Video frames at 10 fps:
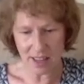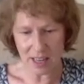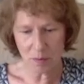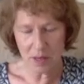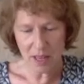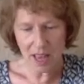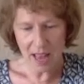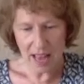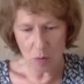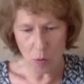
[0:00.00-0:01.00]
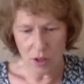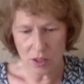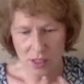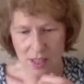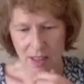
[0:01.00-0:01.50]
time uh,
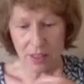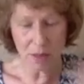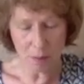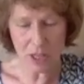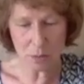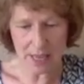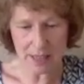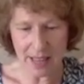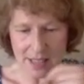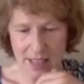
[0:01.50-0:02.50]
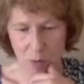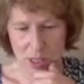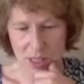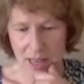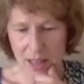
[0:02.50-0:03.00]
was uh, the, the bishop said at that time
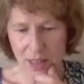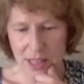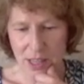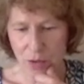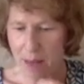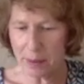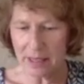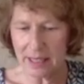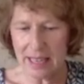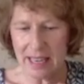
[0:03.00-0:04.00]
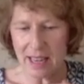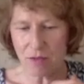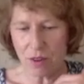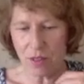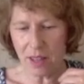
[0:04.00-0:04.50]
was there's a rapidly
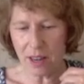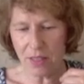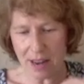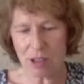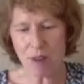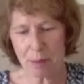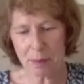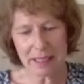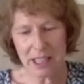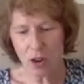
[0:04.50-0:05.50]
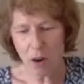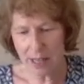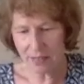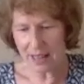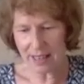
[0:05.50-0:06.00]
there is rapidly
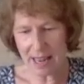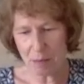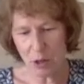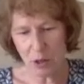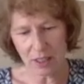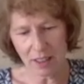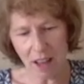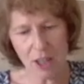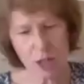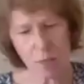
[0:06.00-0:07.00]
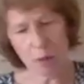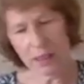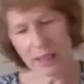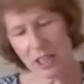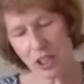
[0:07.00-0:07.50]
growing in that neighbourhood a large
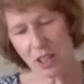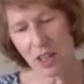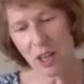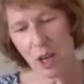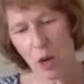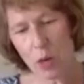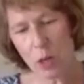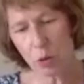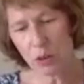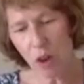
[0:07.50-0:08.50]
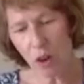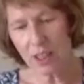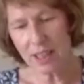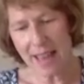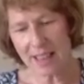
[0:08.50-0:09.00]
population which will not
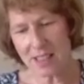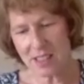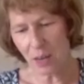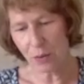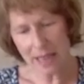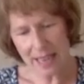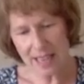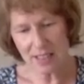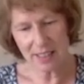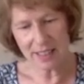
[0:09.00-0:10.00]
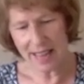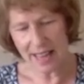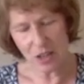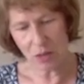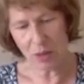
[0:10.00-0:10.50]
connect itself easily and
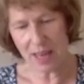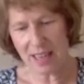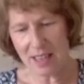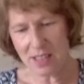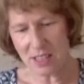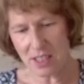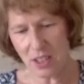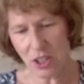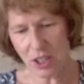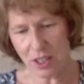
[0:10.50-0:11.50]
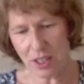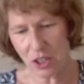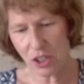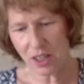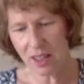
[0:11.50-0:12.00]
naturally with any existing
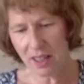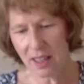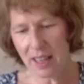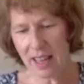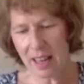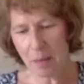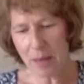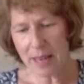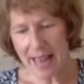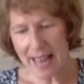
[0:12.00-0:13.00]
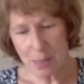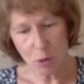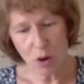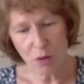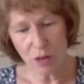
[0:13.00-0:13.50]
church. Hmm. It has,
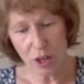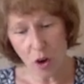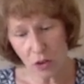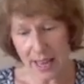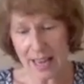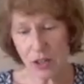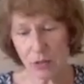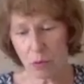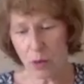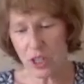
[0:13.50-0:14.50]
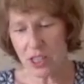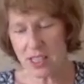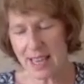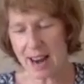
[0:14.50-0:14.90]
moreover, a congregation from which its